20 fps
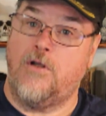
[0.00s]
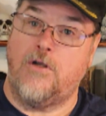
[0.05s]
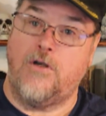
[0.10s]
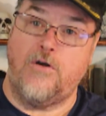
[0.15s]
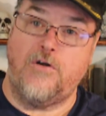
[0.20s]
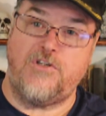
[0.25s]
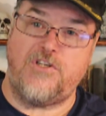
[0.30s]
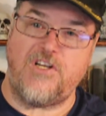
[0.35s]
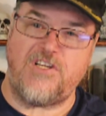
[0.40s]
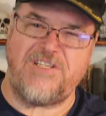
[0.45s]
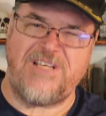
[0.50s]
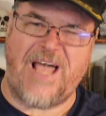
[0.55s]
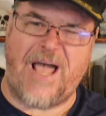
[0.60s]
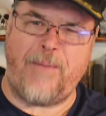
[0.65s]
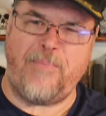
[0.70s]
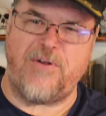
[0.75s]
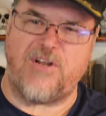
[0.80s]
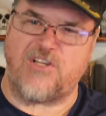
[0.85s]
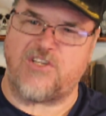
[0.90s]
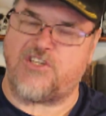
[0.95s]
who just
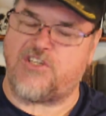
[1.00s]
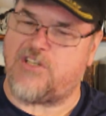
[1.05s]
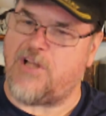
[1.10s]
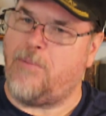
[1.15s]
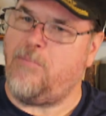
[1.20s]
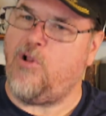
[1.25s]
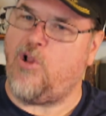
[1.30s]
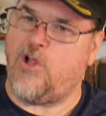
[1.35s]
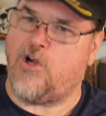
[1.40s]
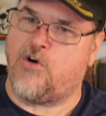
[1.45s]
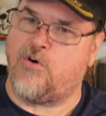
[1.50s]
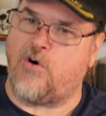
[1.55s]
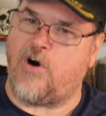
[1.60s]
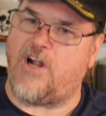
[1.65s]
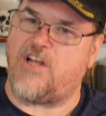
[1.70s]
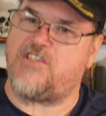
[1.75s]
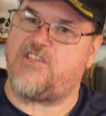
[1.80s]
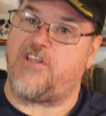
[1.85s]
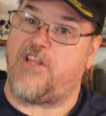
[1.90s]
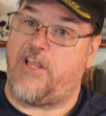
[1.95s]
happened to stumble
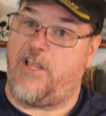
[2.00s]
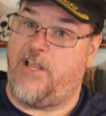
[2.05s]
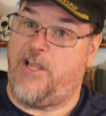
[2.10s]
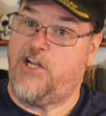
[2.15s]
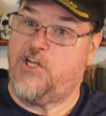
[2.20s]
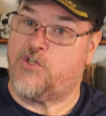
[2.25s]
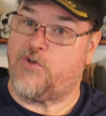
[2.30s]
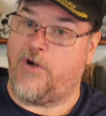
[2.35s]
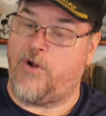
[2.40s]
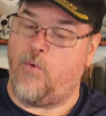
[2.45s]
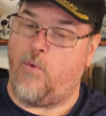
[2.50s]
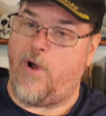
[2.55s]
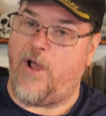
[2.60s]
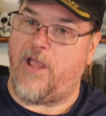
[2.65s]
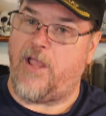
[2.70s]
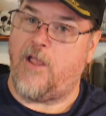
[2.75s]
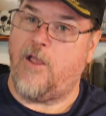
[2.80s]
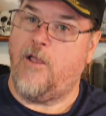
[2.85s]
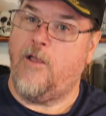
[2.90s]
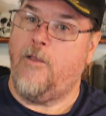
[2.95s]
across the
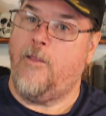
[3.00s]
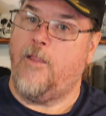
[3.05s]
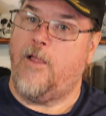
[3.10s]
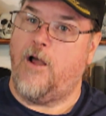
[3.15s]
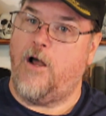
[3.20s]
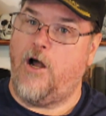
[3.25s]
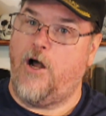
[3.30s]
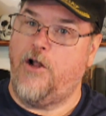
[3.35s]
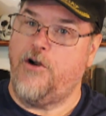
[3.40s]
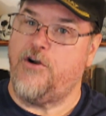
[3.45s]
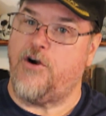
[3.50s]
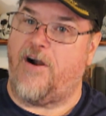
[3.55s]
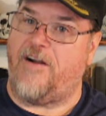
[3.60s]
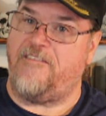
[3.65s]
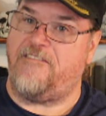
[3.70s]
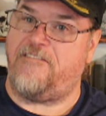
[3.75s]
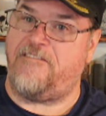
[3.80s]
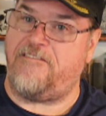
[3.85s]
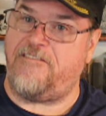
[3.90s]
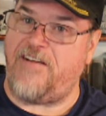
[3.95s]
entryway under a
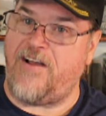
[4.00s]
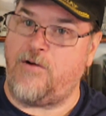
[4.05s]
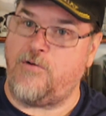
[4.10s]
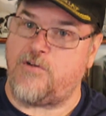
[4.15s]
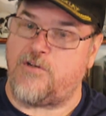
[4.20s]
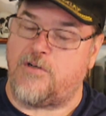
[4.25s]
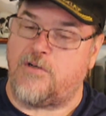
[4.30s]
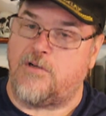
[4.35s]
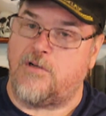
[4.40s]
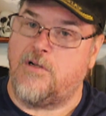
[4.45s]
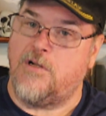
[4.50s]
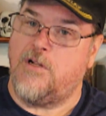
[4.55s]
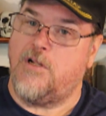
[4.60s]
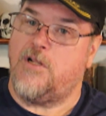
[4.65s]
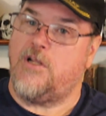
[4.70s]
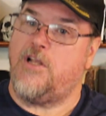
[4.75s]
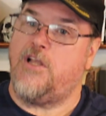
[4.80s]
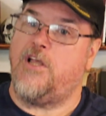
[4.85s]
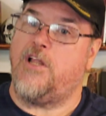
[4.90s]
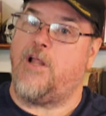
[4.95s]
fountain
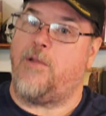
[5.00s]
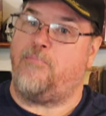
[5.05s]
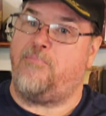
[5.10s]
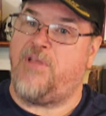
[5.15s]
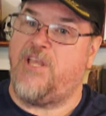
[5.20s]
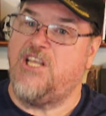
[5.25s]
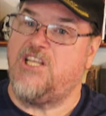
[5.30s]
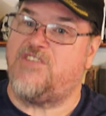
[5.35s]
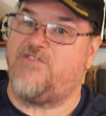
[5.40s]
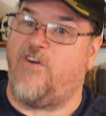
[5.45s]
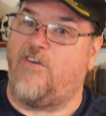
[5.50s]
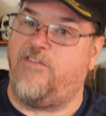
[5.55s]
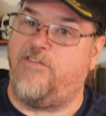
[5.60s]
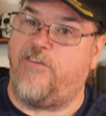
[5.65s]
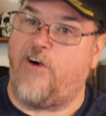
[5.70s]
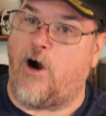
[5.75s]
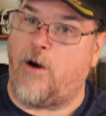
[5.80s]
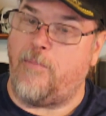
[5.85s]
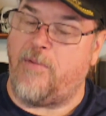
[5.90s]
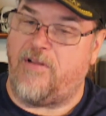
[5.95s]
in a peaceful
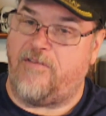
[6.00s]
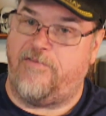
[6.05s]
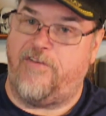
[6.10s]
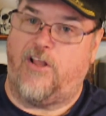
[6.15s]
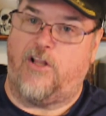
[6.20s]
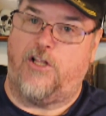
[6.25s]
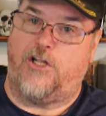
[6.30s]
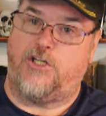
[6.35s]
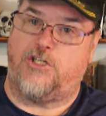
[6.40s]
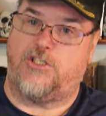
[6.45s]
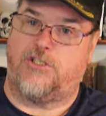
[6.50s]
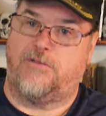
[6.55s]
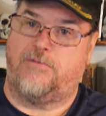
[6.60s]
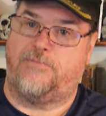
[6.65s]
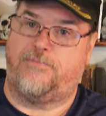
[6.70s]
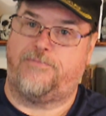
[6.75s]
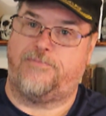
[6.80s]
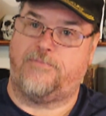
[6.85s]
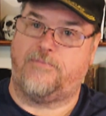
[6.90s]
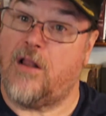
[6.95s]
farming village.
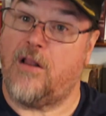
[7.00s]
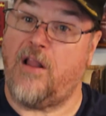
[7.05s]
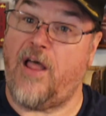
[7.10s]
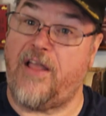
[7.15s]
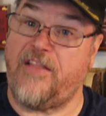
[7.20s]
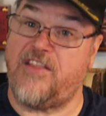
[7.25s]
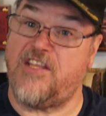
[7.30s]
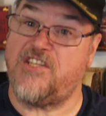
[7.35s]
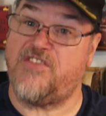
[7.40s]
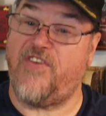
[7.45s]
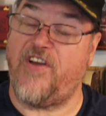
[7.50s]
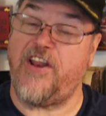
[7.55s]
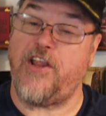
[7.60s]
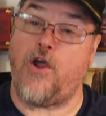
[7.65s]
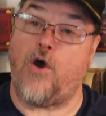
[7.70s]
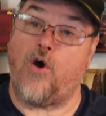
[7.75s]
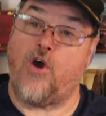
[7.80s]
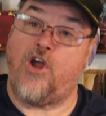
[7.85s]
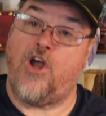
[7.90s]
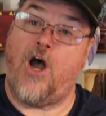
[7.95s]
Like this
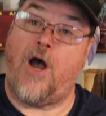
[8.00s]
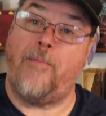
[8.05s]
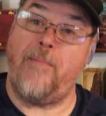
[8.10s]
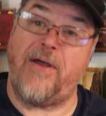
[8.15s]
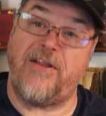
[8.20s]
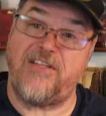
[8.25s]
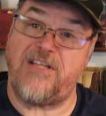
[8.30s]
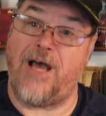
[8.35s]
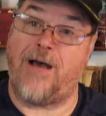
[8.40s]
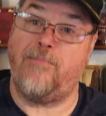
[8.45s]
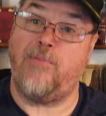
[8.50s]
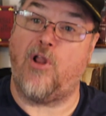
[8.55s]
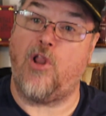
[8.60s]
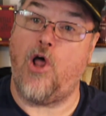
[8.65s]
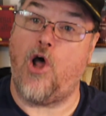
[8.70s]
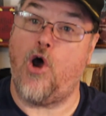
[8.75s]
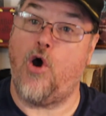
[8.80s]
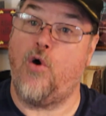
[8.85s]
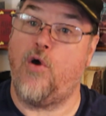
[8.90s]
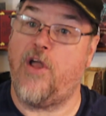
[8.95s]
video, comment down
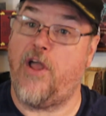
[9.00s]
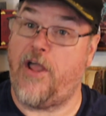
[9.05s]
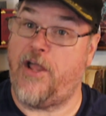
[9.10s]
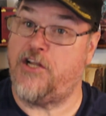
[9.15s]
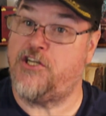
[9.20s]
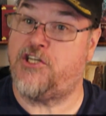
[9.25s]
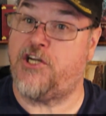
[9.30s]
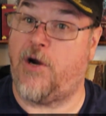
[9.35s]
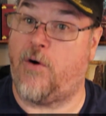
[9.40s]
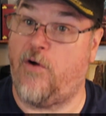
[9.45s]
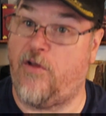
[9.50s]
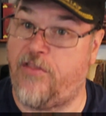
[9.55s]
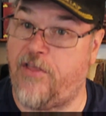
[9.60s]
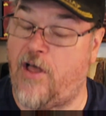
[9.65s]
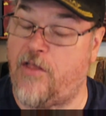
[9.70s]
below, and share with